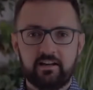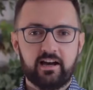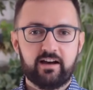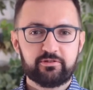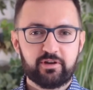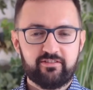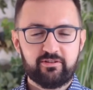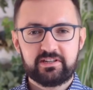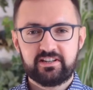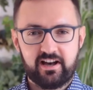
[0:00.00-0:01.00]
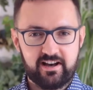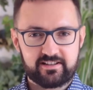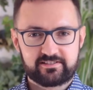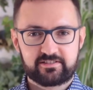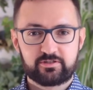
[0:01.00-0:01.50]
Have you ever been
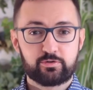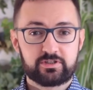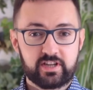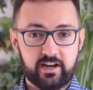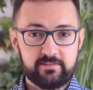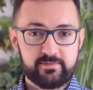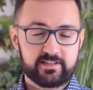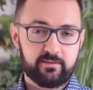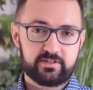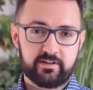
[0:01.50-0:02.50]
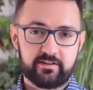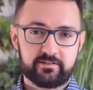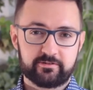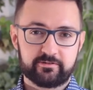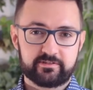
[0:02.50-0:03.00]
asked to time
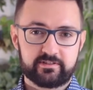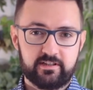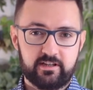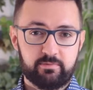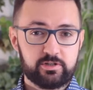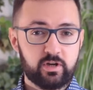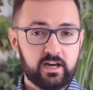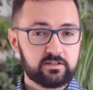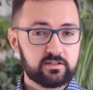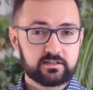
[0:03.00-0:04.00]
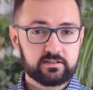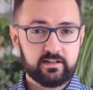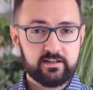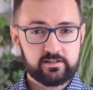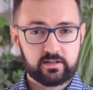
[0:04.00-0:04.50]
subtitles, but you had to
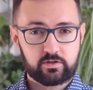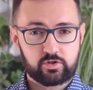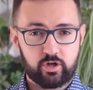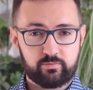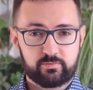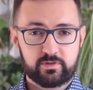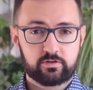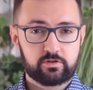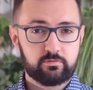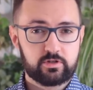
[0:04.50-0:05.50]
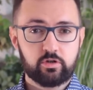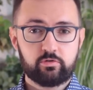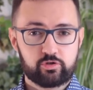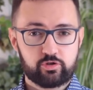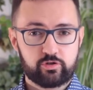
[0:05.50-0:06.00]
decline such jobs because you were
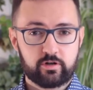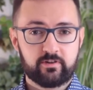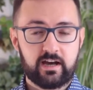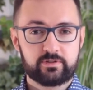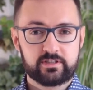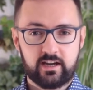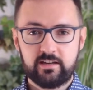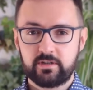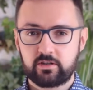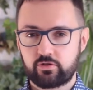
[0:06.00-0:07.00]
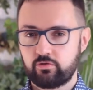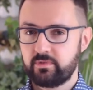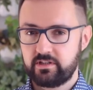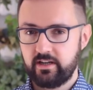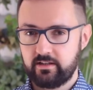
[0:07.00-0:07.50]
not sure of how timing should
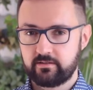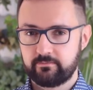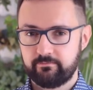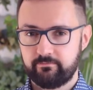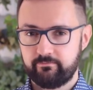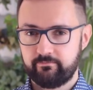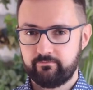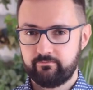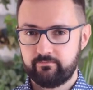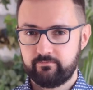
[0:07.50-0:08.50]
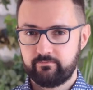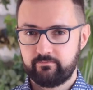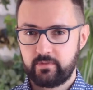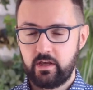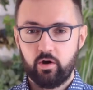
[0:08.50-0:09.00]
be done?
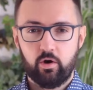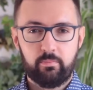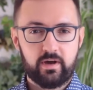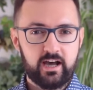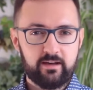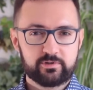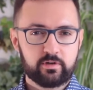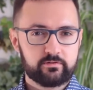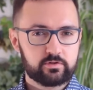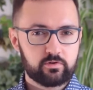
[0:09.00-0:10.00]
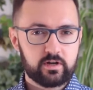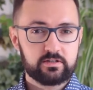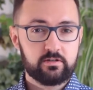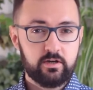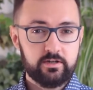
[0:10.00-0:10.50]
Or perhaps you have tried
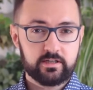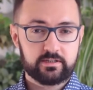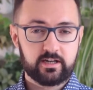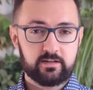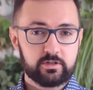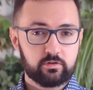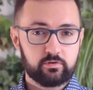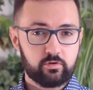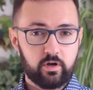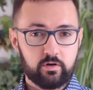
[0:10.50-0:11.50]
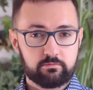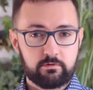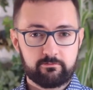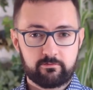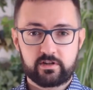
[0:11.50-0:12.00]
learning timing on your own
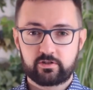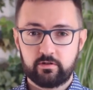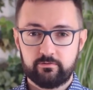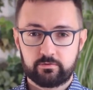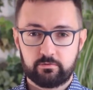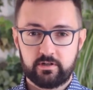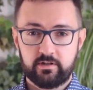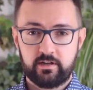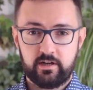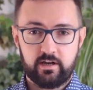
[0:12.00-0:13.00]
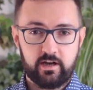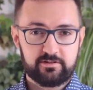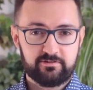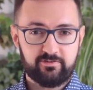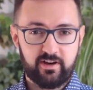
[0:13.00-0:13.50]
with free software
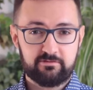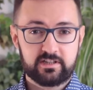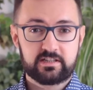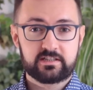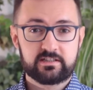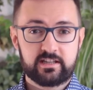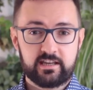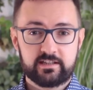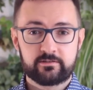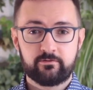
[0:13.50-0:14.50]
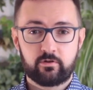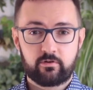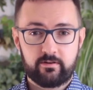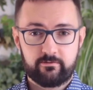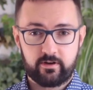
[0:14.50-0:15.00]
and you found it takes
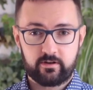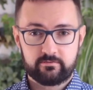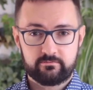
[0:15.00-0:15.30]
forever.